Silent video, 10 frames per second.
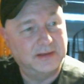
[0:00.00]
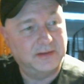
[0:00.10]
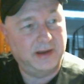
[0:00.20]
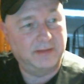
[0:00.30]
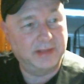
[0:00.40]

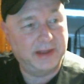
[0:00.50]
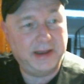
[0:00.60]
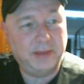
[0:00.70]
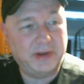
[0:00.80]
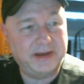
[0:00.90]
Don't ever let
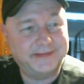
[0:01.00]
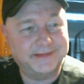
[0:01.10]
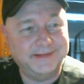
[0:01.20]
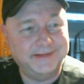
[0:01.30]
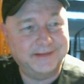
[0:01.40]
anybody
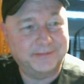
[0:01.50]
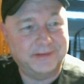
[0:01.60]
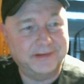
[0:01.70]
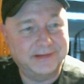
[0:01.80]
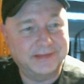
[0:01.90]
tell you different.